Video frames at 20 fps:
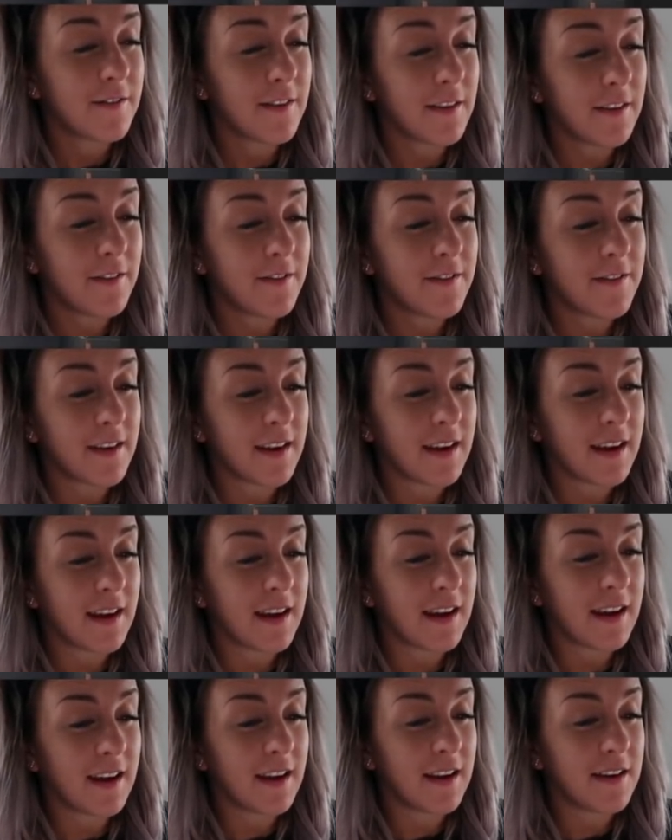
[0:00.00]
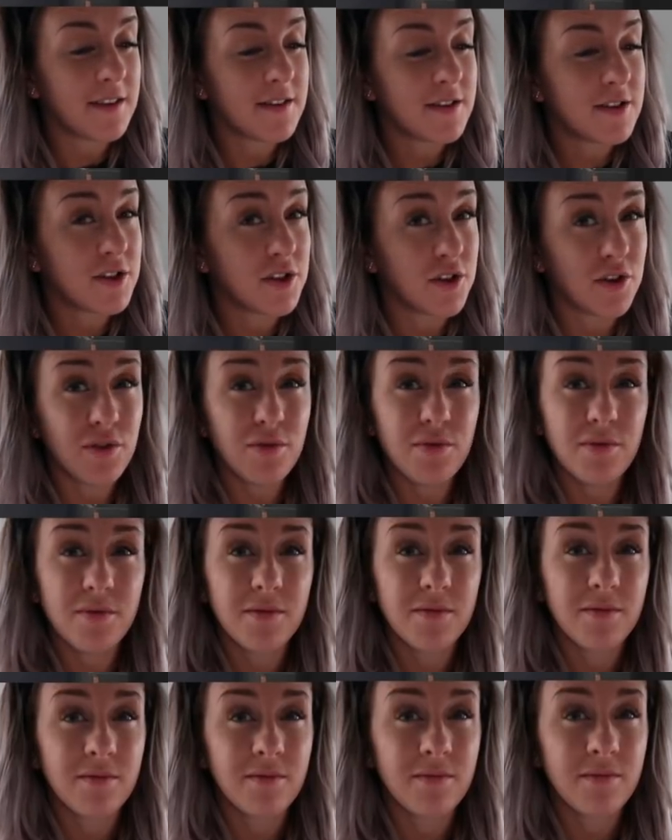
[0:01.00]
52?
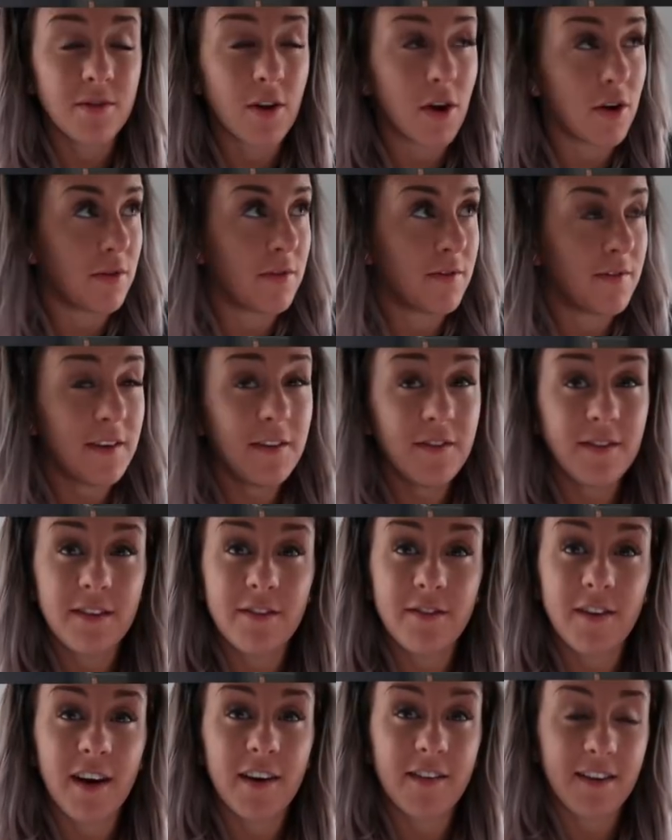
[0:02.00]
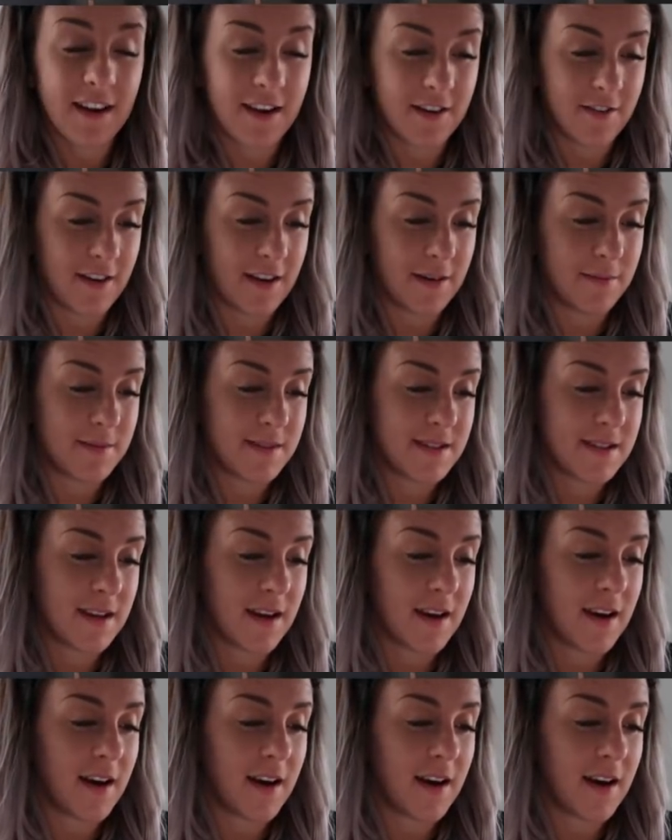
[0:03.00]
No, 55 kilograms.